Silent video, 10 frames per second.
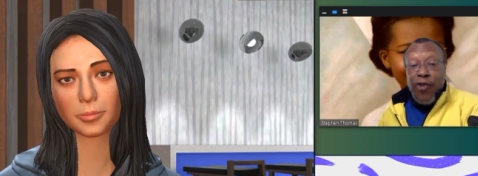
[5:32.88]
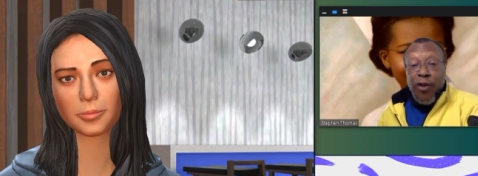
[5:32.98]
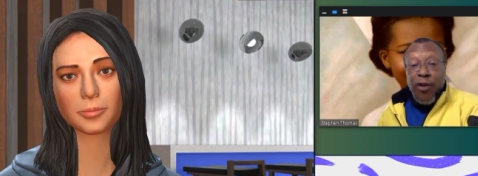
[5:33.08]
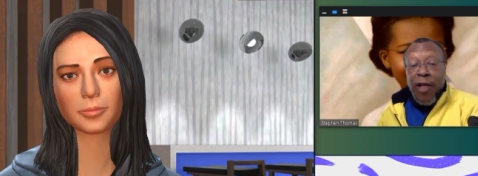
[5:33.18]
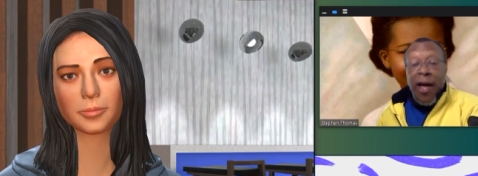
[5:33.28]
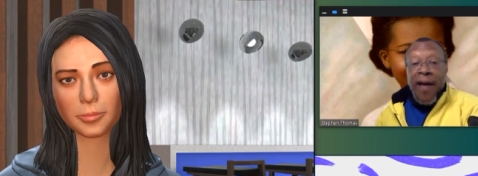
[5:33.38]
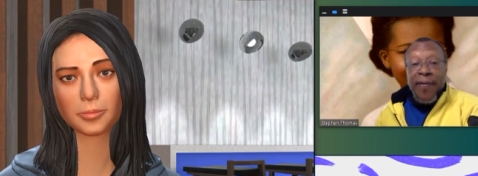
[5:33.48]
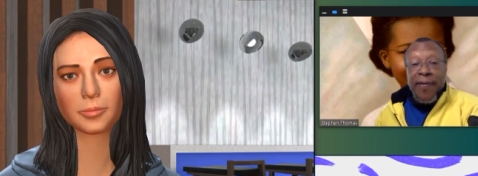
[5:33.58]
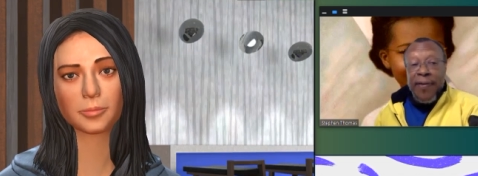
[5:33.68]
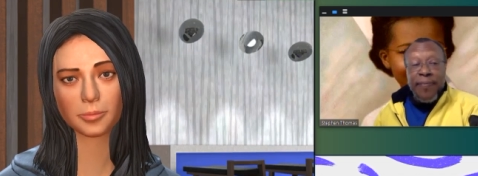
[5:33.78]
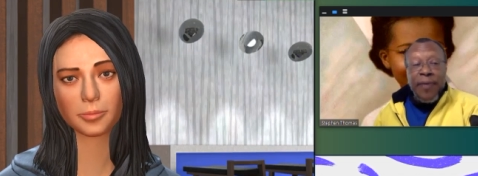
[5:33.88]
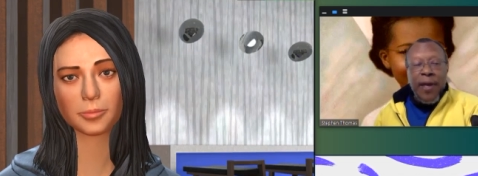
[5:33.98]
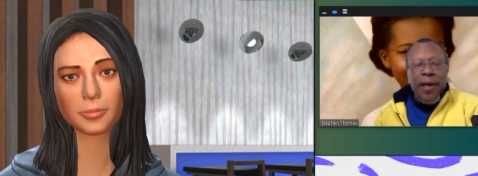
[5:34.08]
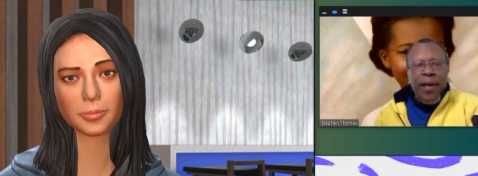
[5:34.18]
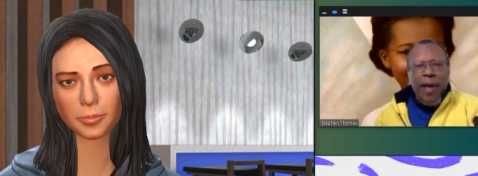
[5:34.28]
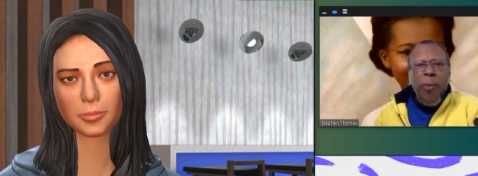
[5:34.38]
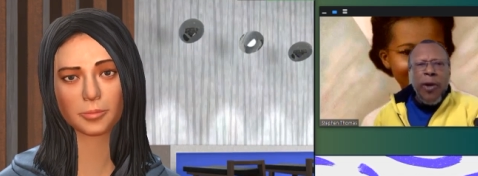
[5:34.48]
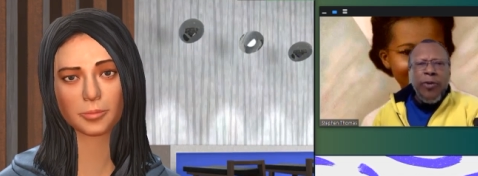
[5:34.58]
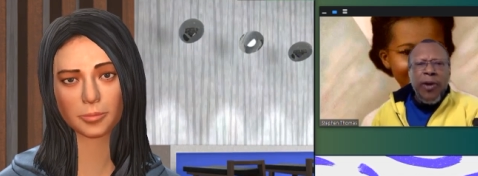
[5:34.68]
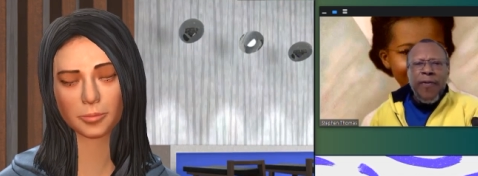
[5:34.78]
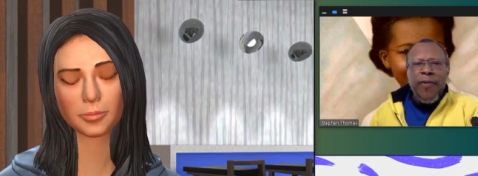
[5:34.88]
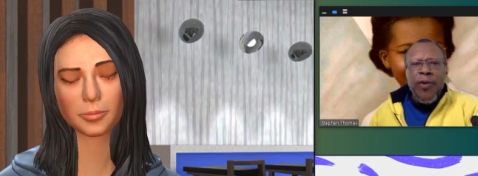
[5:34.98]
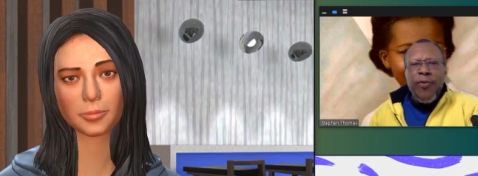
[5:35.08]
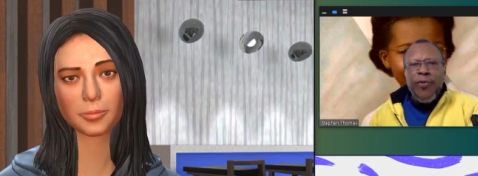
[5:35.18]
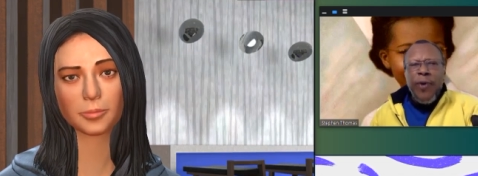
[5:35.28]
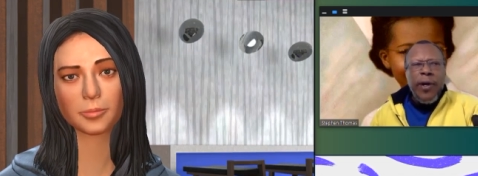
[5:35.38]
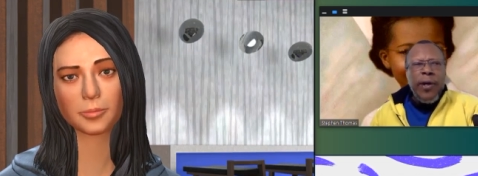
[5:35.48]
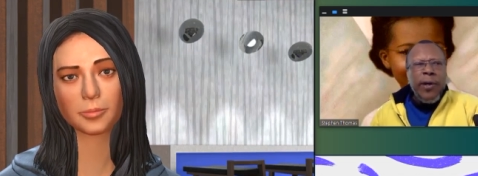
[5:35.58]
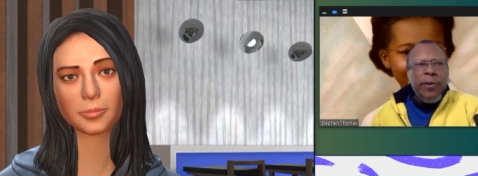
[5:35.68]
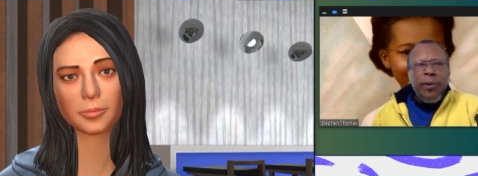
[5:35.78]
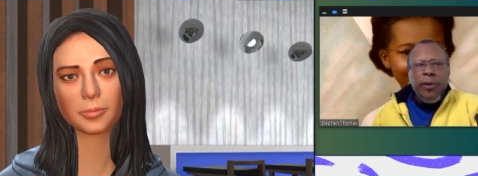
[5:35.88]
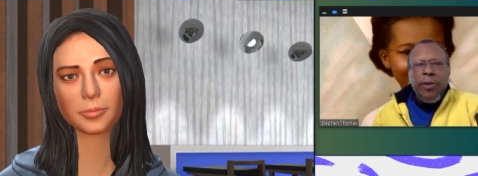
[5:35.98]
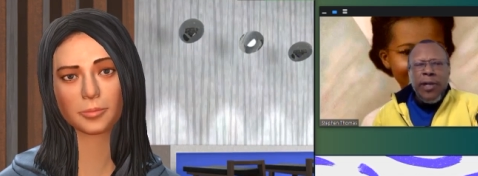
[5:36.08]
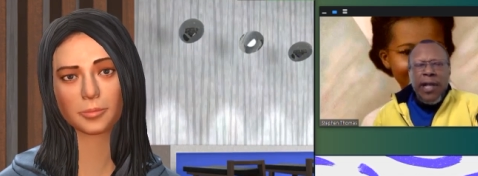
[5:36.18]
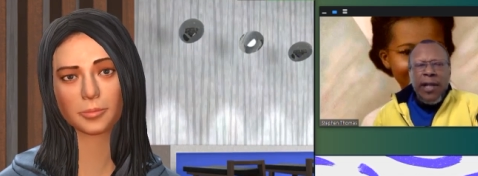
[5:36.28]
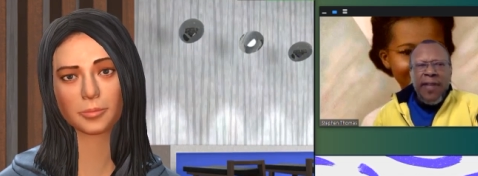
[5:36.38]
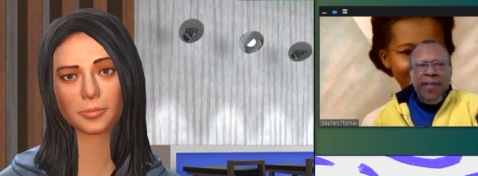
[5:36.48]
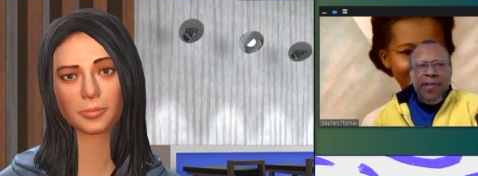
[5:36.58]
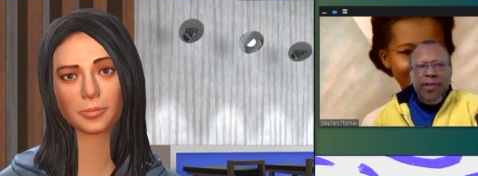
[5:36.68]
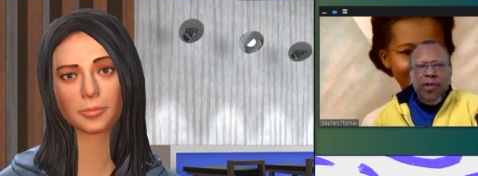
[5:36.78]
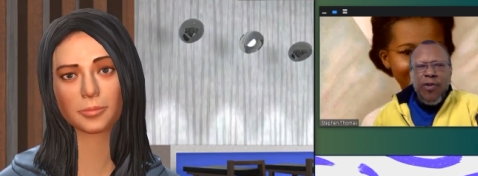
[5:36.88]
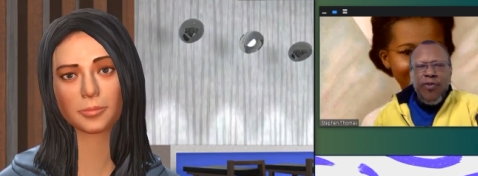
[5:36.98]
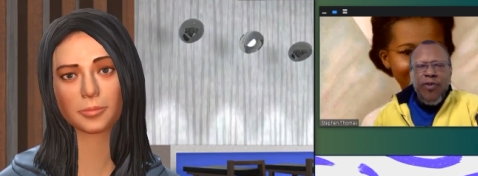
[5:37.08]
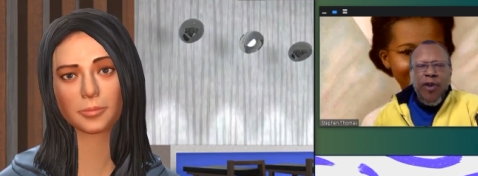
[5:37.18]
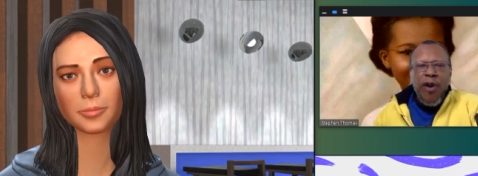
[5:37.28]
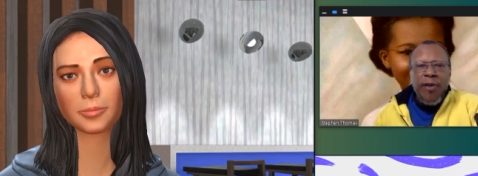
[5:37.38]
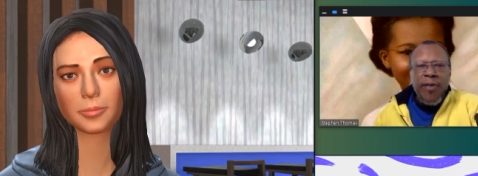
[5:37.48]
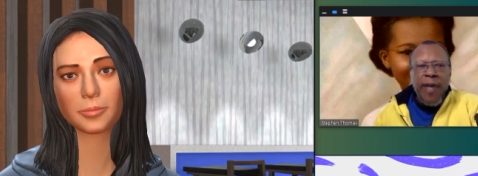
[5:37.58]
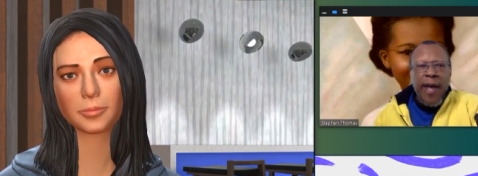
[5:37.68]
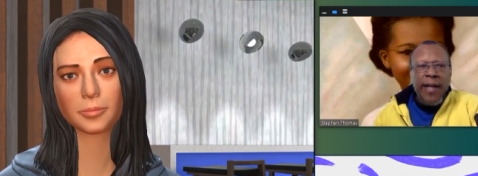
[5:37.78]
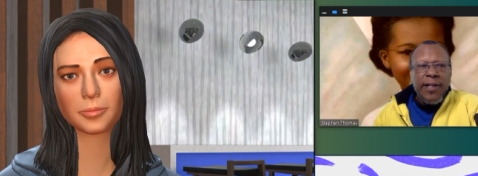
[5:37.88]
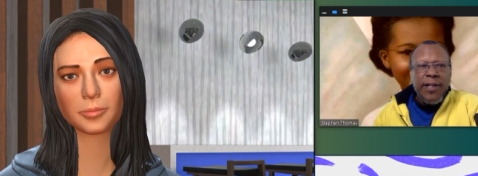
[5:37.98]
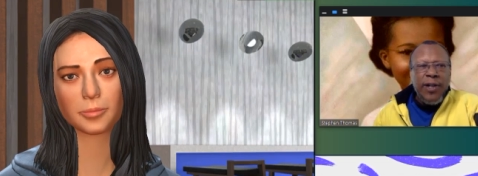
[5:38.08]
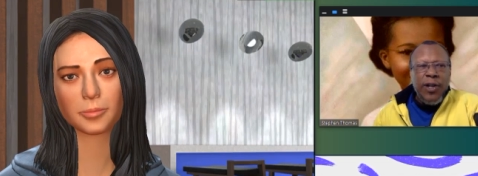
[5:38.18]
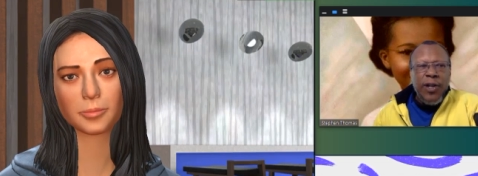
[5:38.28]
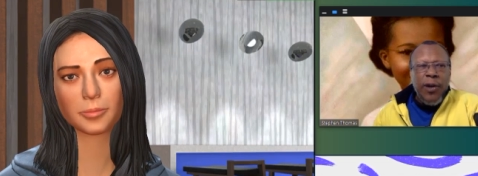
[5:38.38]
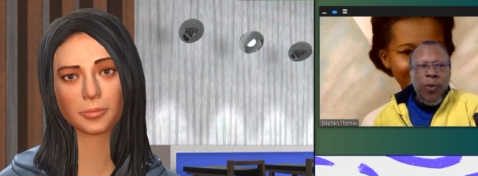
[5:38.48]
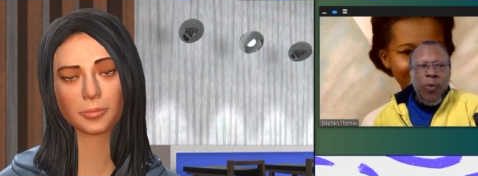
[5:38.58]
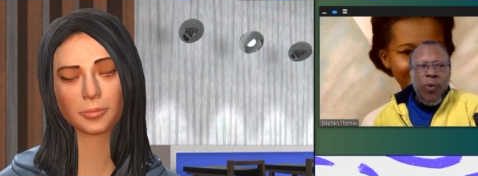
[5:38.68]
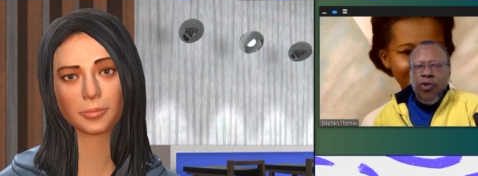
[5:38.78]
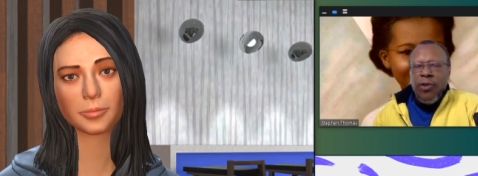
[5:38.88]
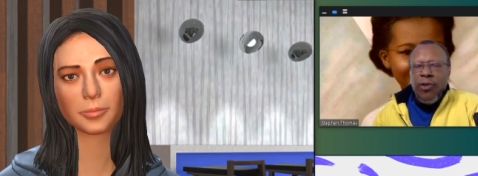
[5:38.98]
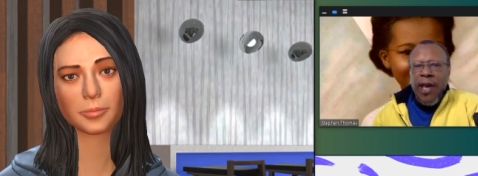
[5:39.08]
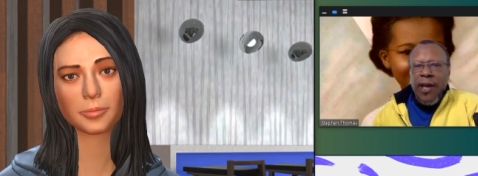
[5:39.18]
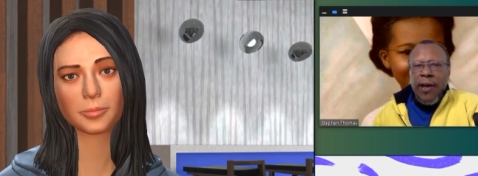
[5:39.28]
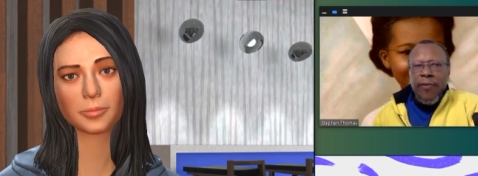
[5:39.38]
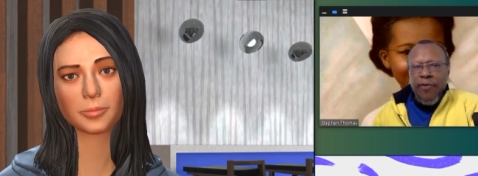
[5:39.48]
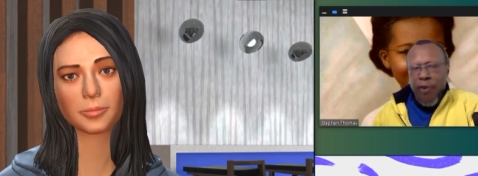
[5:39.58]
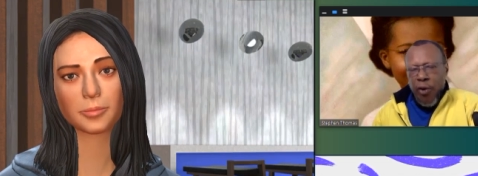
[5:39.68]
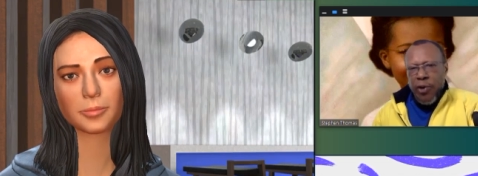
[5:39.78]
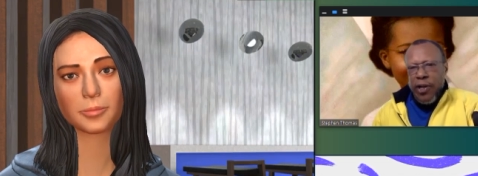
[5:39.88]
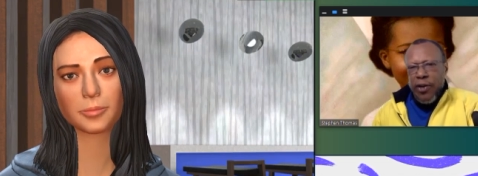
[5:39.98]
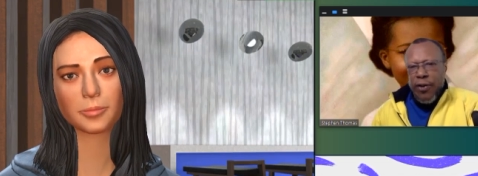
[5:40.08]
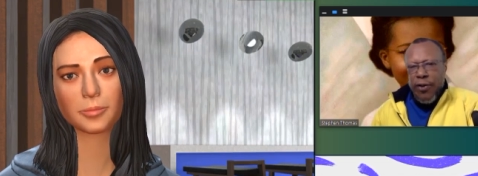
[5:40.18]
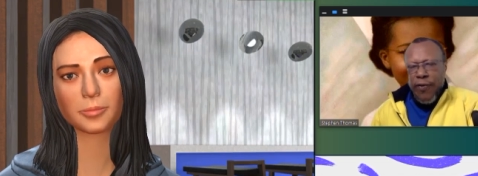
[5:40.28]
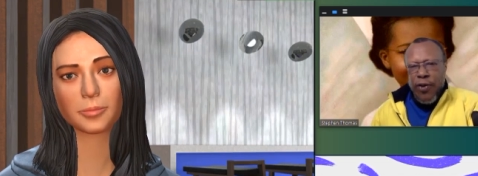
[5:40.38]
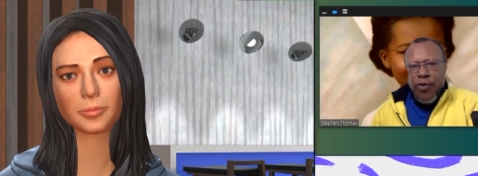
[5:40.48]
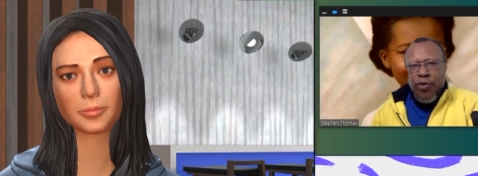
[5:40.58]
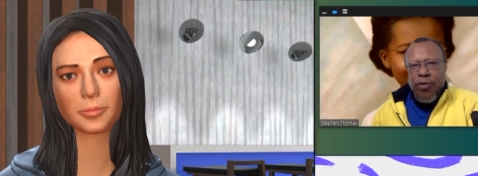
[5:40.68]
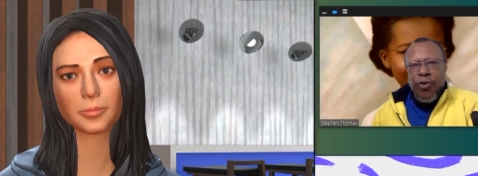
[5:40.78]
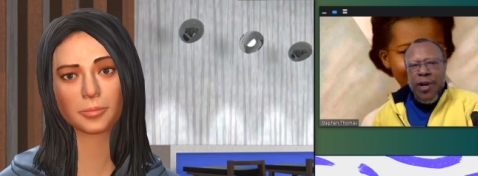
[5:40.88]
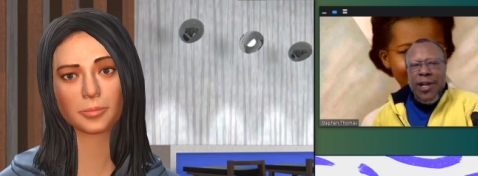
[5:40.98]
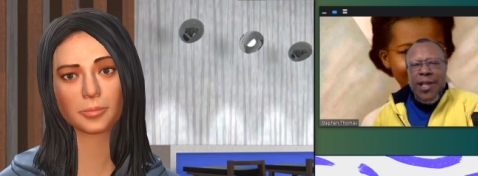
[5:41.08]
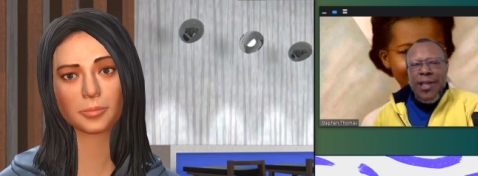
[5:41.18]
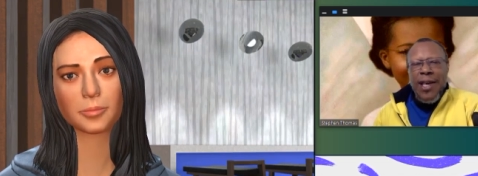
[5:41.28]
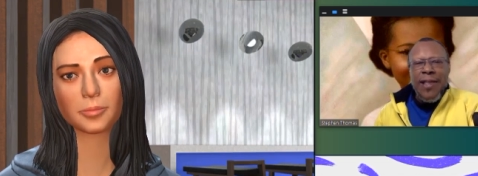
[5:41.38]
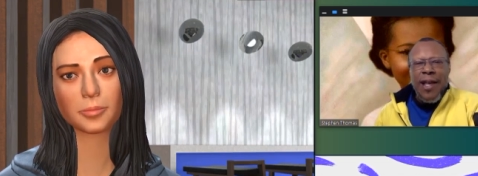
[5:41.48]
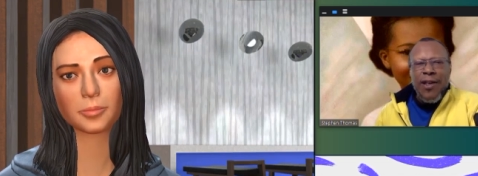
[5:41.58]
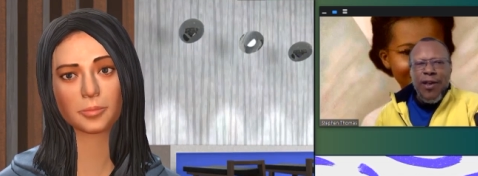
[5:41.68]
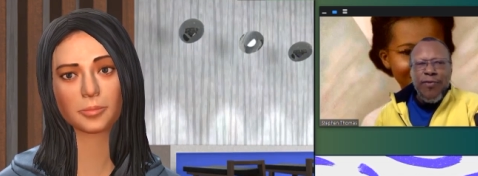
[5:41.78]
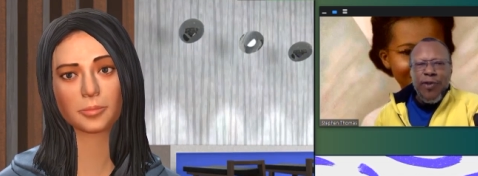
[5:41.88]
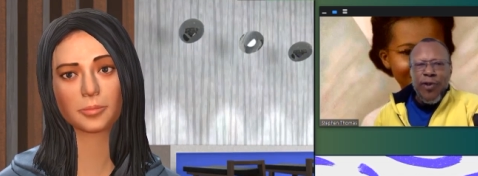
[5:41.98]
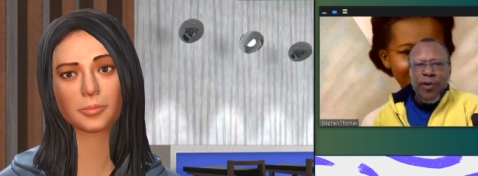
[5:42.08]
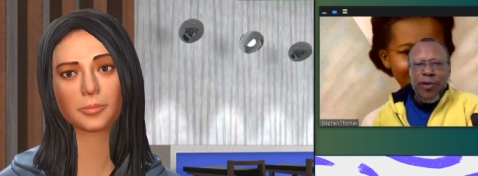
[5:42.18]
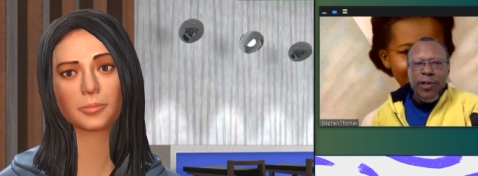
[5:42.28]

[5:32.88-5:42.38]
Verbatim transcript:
Speaker 1: lives. I'm wondering if you've learned any lessons so far that we should take forward into the future. Is there anything that you've learned